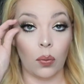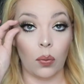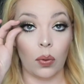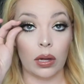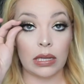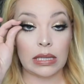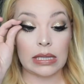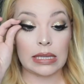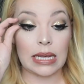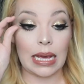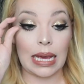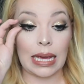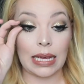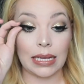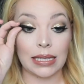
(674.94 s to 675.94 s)
What
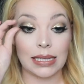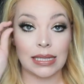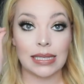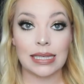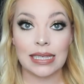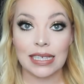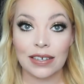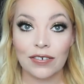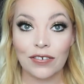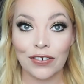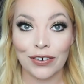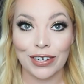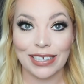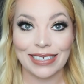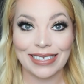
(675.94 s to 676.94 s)
a
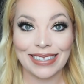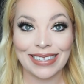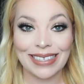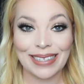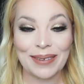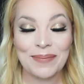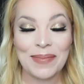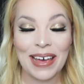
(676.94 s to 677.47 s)
difference